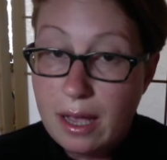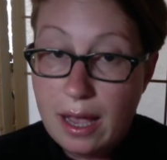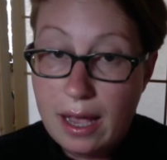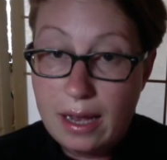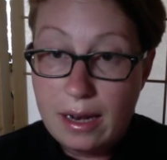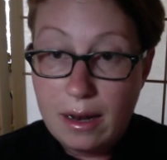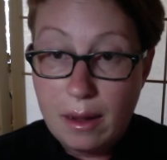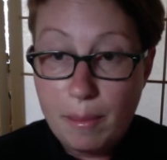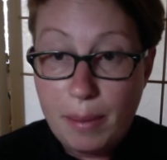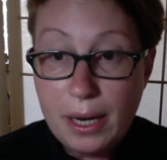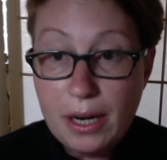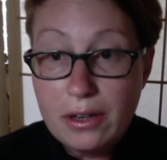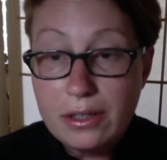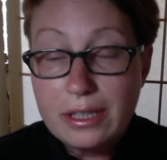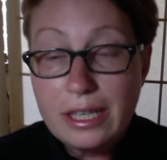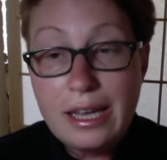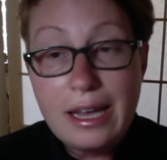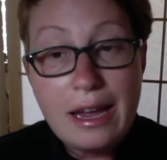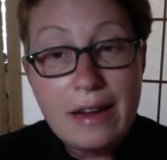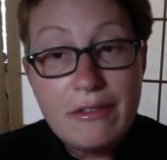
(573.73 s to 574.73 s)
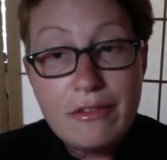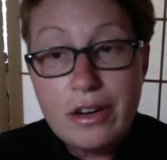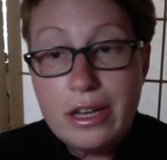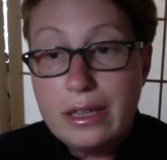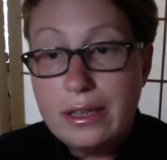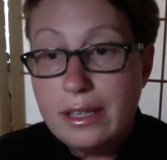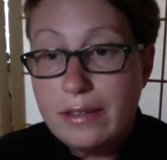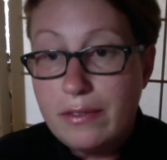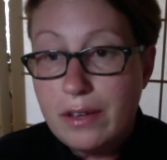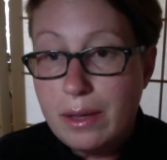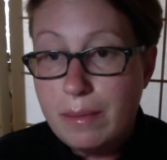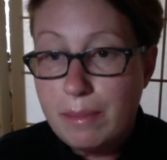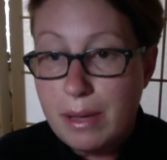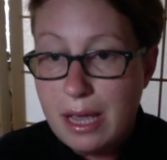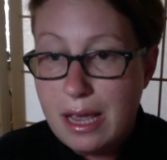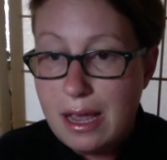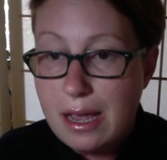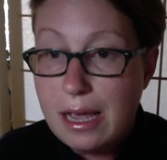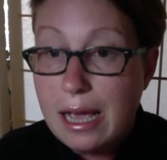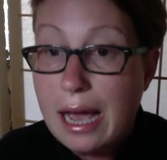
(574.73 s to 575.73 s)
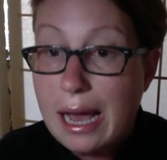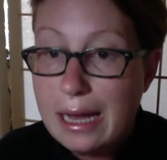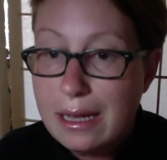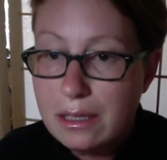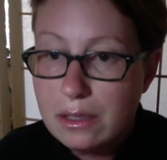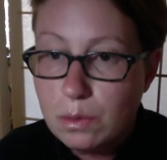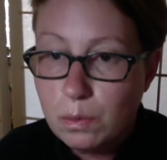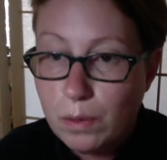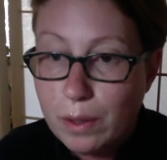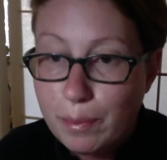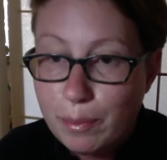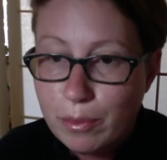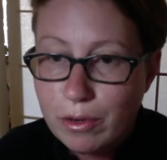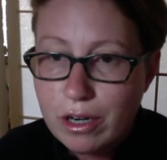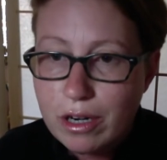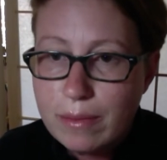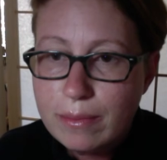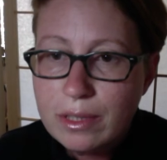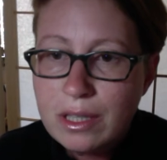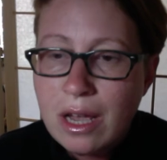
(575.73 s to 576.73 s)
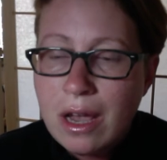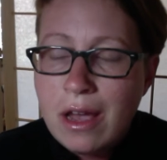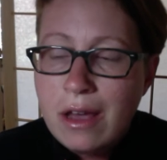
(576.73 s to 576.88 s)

And apparently every living being has whipworms.